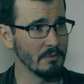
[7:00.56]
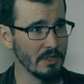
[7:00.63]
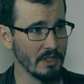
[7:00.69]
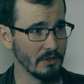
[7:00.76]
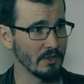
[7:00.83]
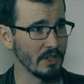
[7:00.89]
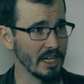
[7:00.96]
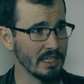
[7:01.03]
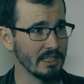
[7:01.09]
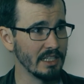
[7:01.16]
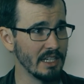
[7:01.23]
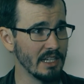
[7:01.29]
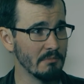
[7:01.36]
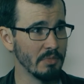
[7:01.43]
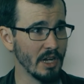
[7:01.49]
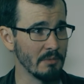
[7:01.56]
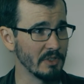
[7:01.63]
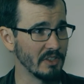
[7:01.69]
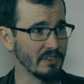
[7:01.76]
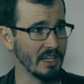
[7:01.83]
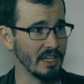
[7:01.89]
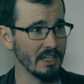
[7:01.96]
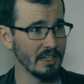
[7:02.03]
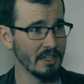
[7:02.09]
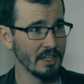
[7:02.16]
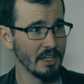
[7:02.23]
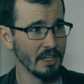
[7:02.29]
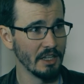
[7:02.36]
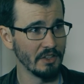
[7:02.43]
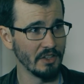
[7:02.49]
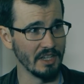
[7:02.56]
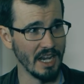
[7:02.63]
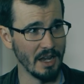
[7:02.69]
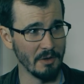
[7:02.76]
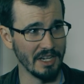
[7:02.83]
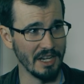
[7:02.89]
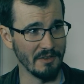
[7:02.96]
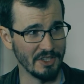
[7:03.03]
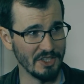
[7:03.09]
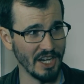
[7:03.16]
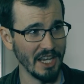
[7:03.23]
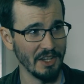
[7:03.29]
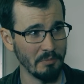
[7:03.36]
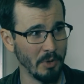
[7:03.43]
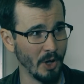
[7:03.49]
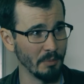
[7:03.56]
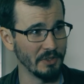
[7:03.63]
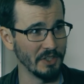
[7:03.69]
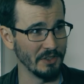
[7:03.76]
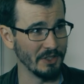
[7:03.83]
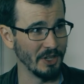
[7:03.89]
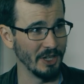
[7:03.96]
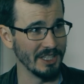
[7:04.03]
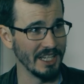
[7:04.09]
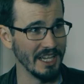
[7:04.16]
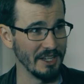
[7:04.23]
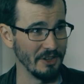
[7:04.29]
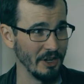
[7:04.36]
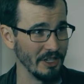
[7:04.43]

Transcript: in with his dry cleaning by mistake. So now whenever Chaz pops his collar and